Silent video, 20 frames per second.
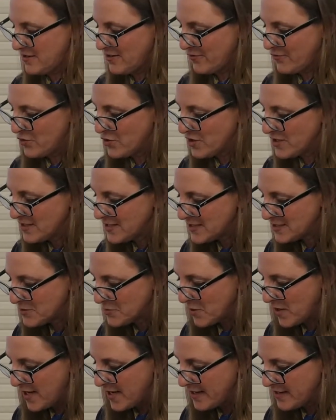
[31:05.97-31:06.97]
for a little
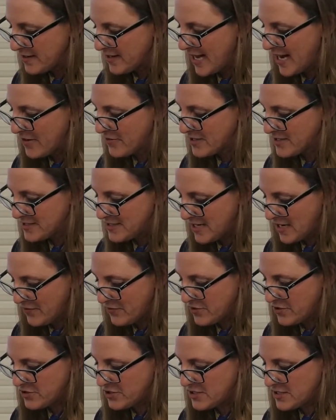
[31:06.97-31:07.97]
while our
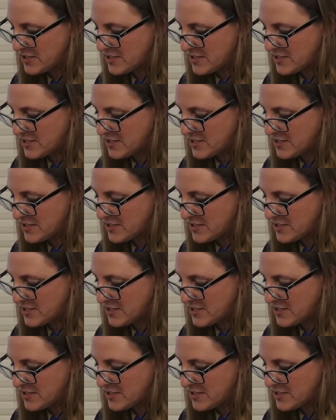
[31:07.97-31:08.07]
endeavors to